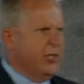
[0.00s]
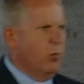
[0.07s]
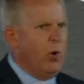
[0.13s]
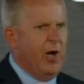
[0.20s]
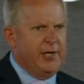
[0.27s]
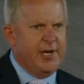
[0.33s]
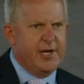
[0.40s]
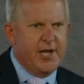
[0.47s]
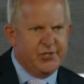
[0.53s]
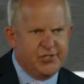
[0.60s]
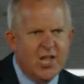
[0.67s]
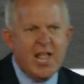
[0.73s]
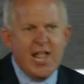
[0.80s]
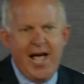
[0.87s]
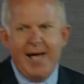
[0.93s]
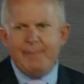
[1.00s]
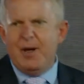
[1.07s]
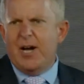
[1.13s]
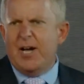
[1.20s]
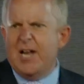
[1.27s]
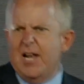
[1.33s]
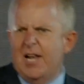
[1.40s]
in the wilderness. I'm
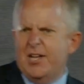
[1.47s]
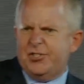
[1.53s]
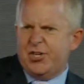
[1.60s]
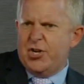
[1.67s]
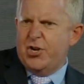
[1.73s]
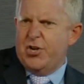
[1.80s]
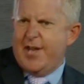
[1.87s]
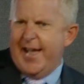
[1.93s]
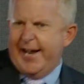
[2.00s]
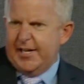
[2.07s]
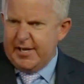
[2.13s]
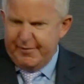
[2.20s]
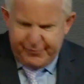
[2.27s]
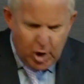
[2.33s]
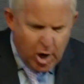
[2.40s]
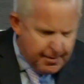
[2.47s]
not going to listen to negative